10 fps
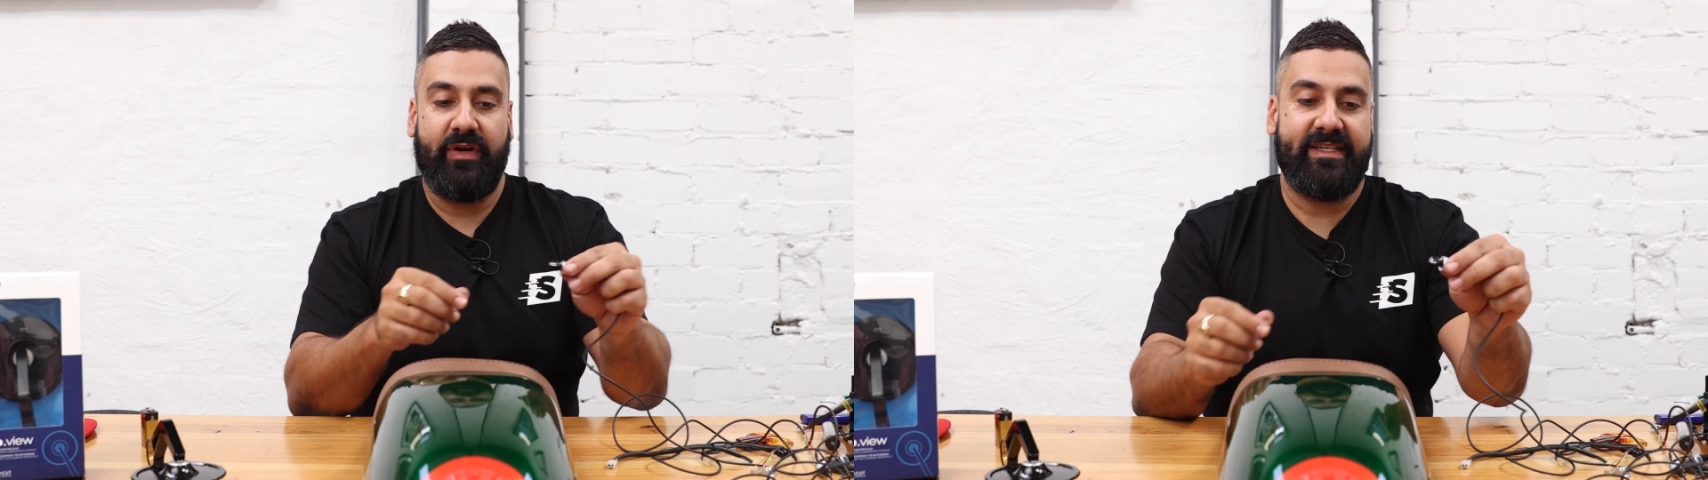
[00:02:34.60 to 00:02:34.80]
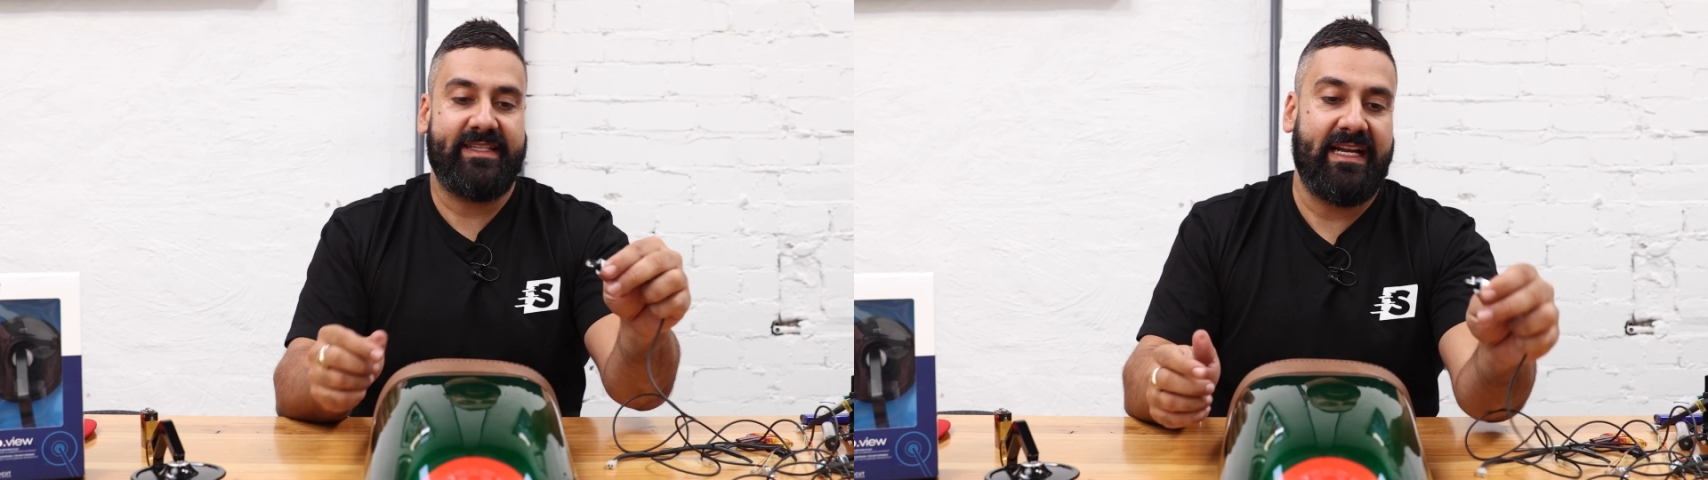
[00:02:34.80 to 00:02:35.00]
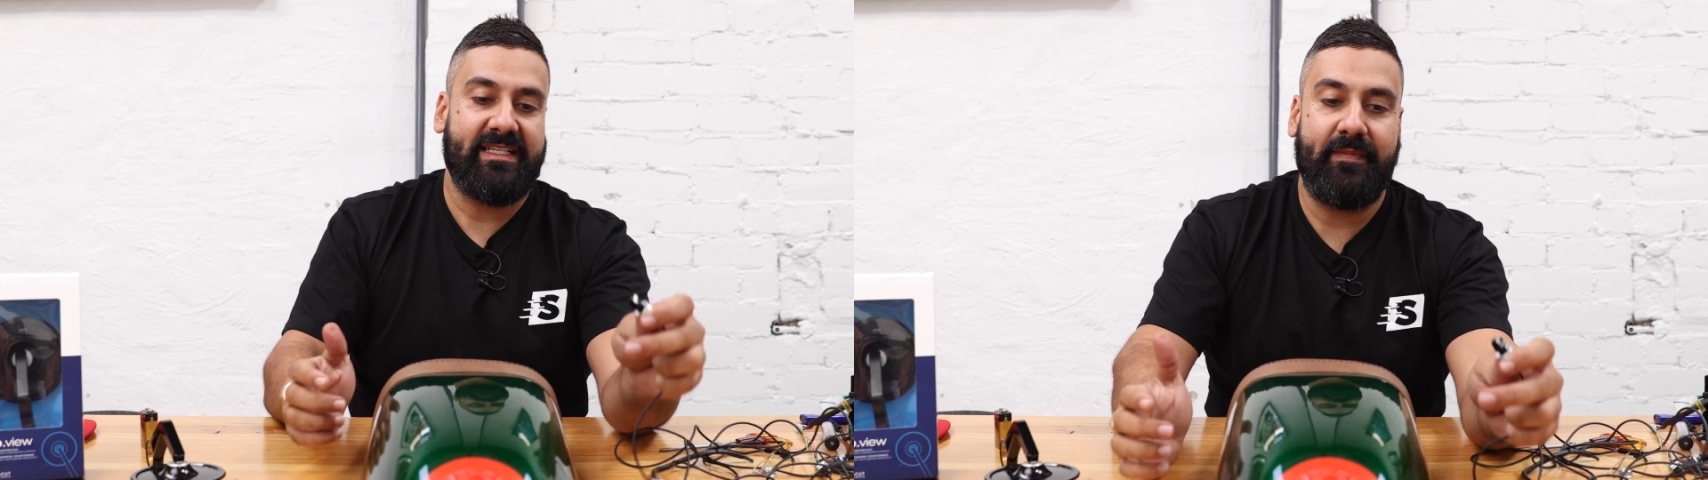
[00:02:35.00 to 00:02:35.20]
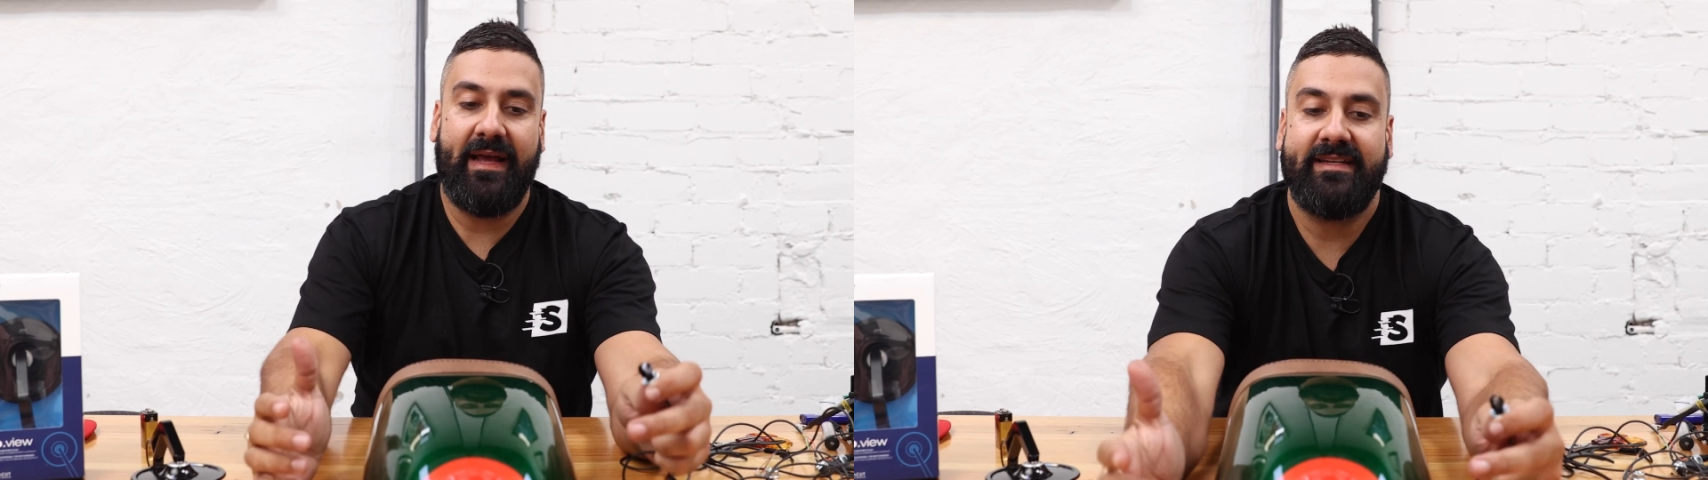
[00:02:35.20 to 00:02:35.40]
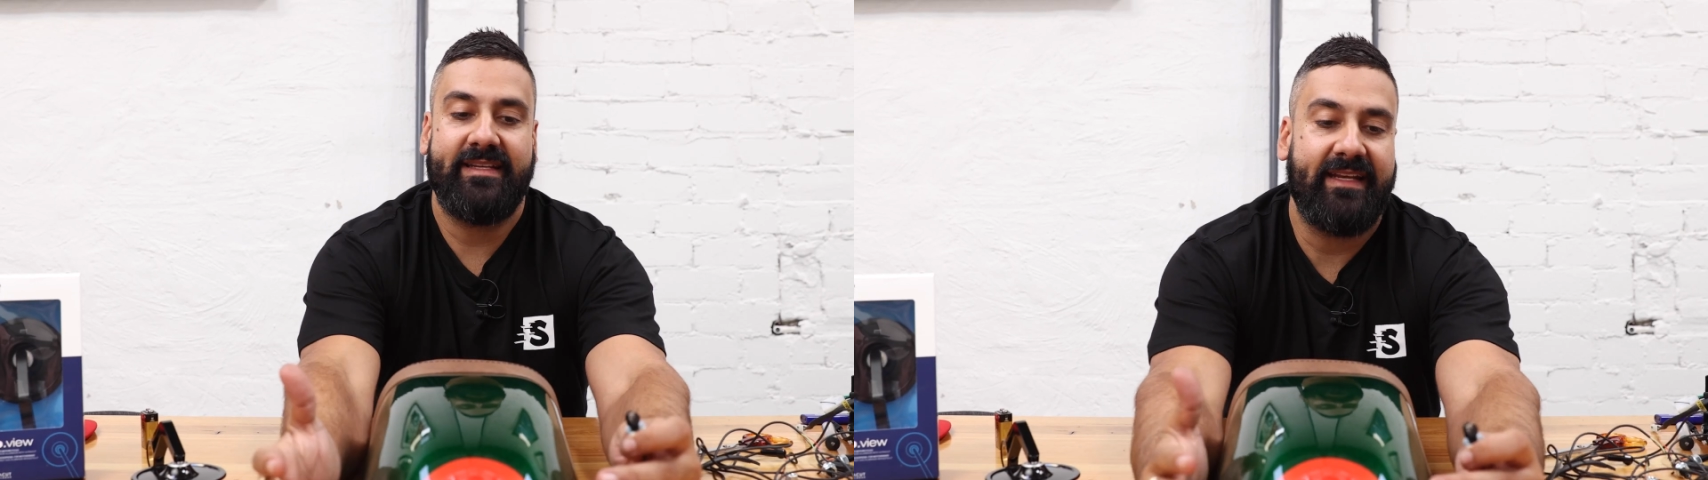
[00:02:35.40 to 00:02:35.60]
when you start to
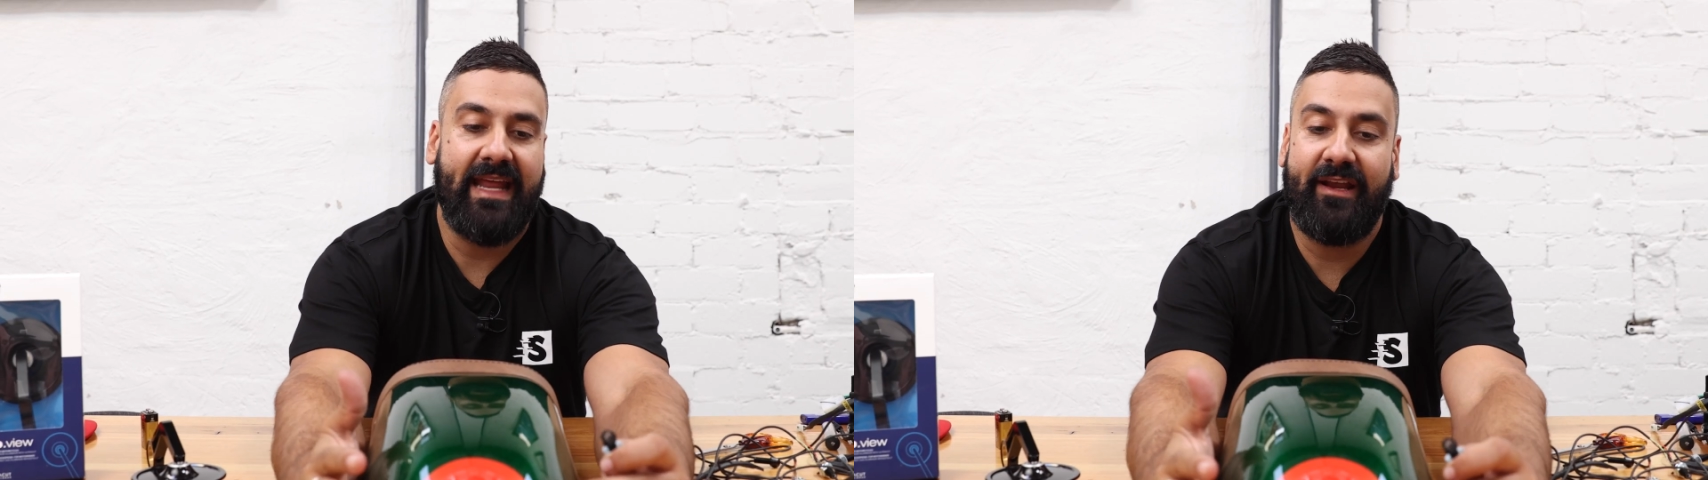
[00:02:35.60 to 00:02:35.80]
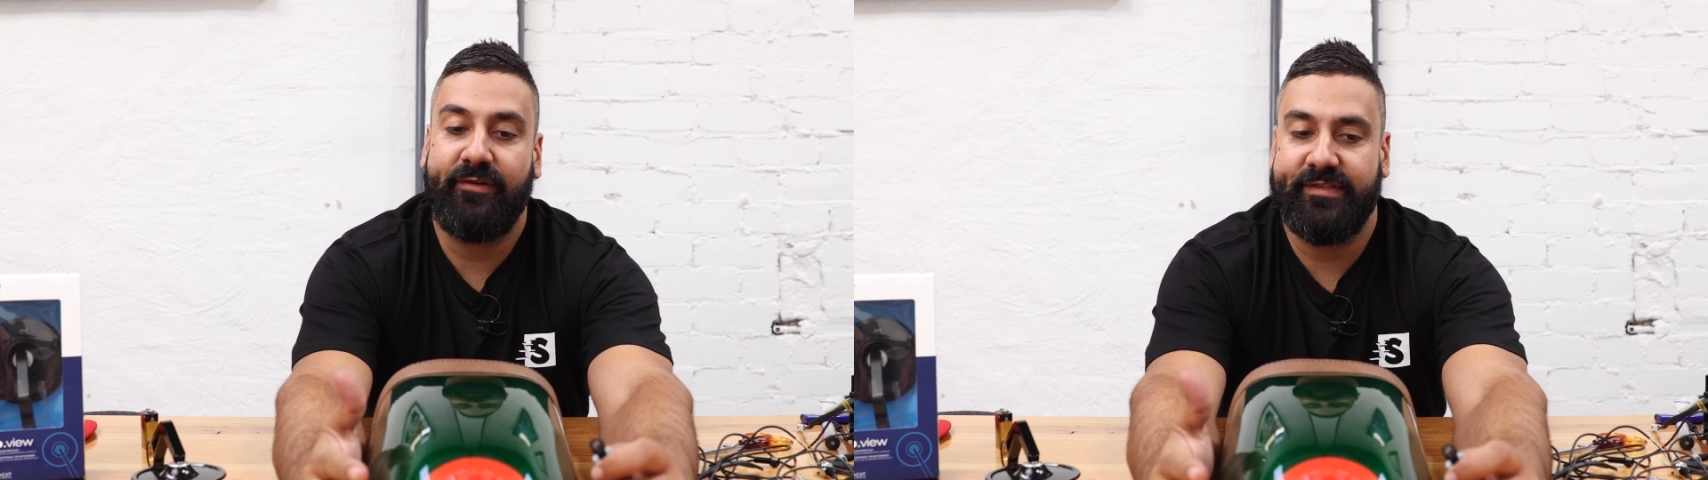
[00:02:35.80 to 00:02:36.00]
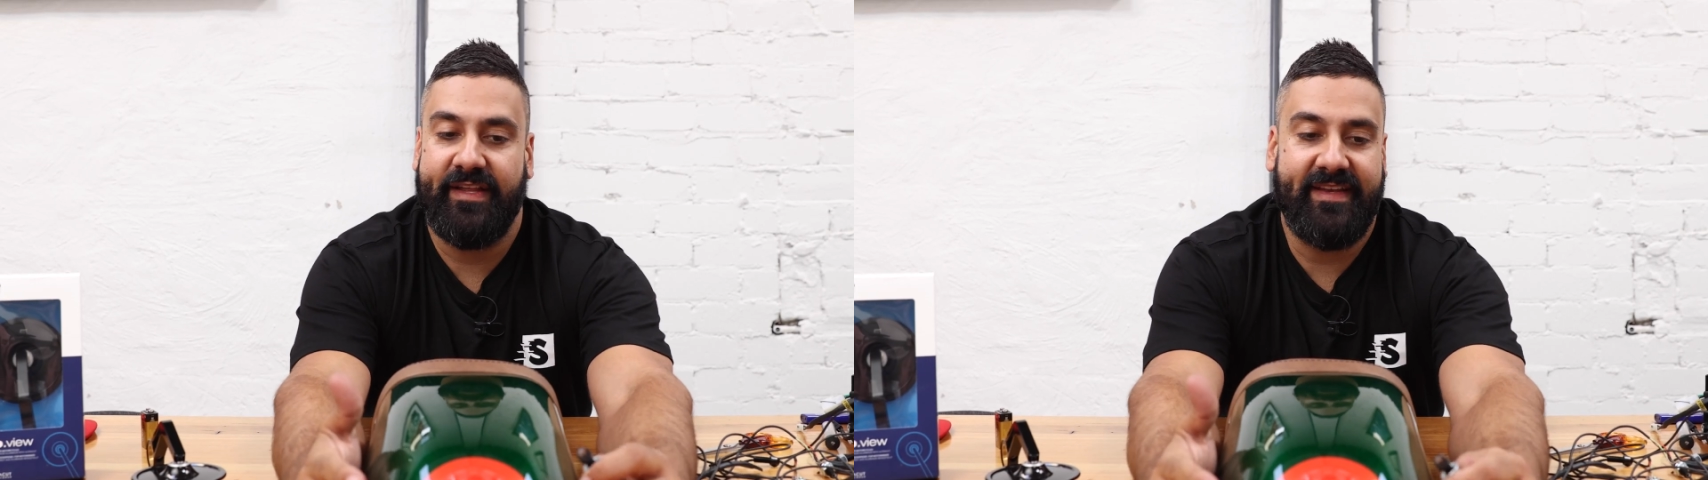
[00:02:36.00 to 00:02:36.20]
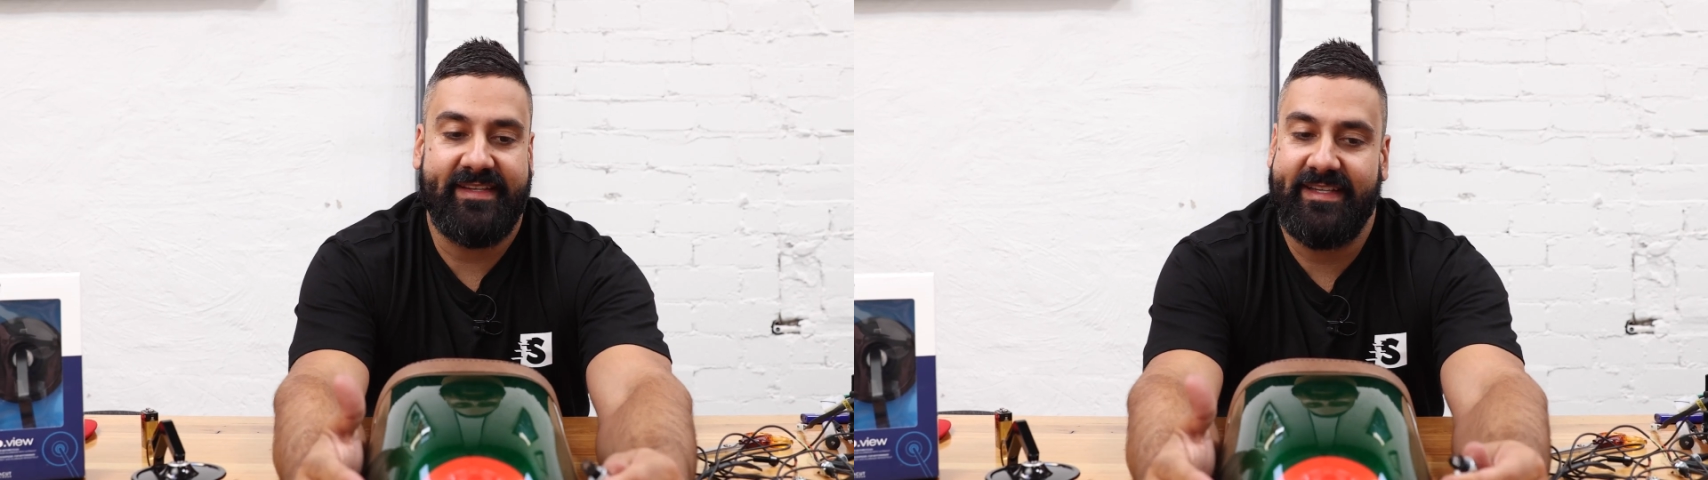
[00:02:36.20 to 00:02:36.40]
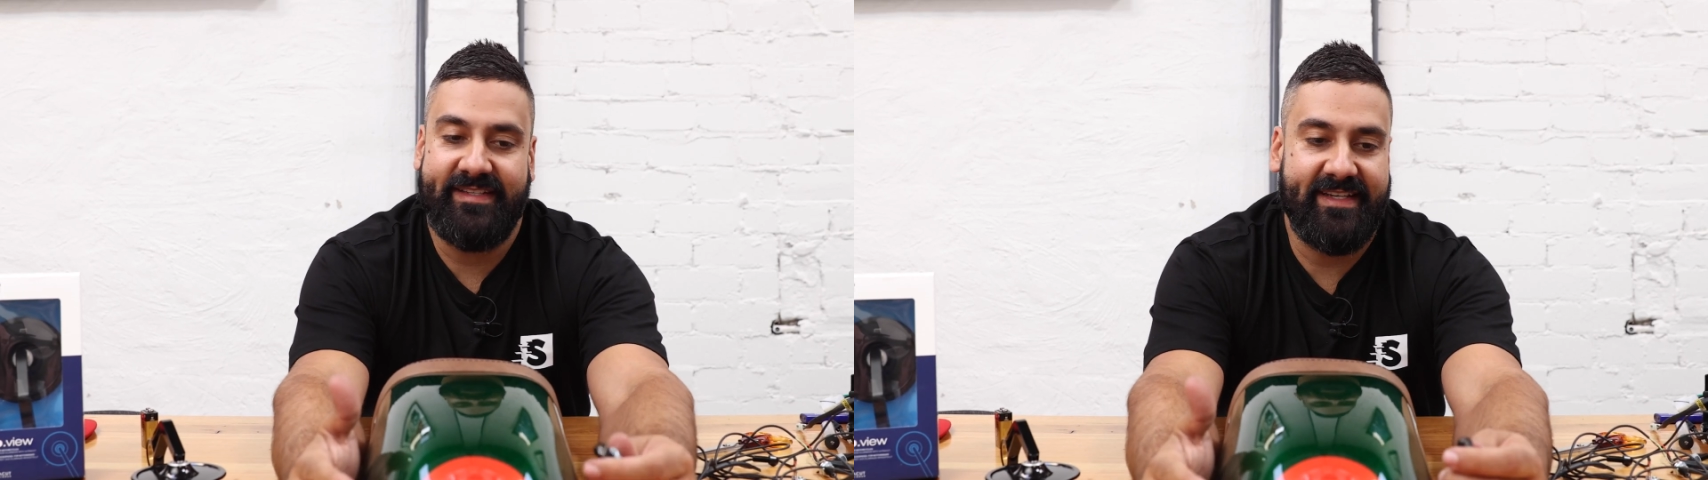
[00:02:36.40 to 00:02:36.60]
mount it in angles like
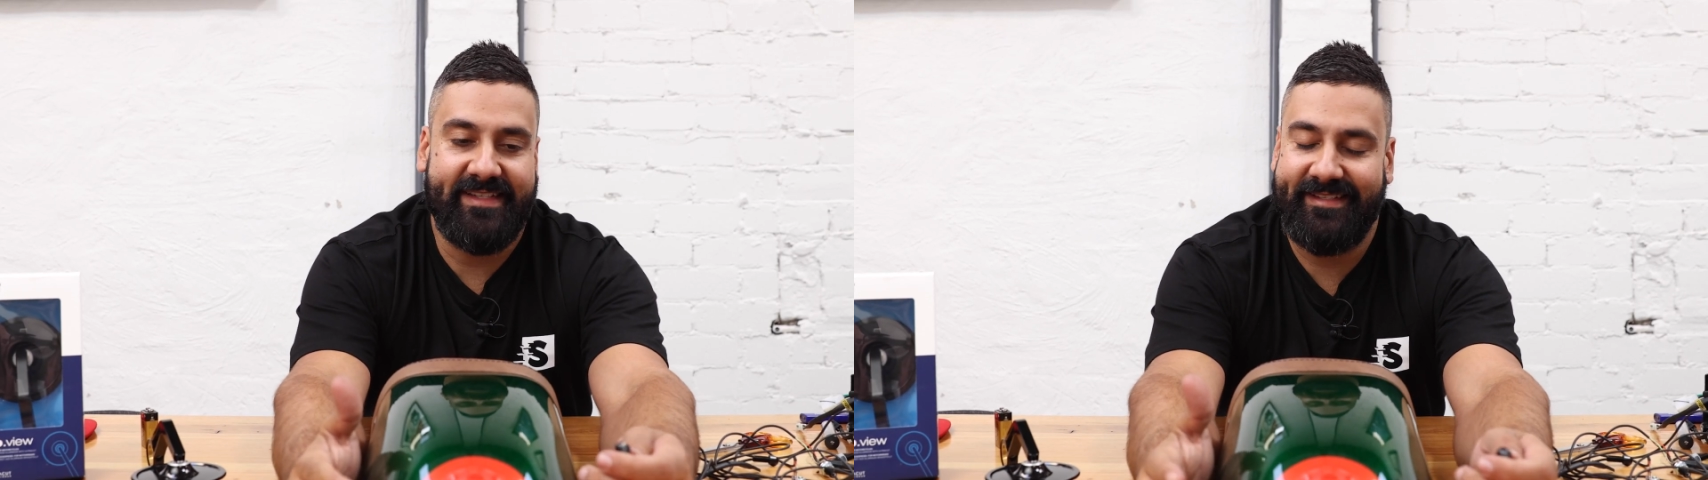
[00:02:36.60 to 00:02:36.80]
this, it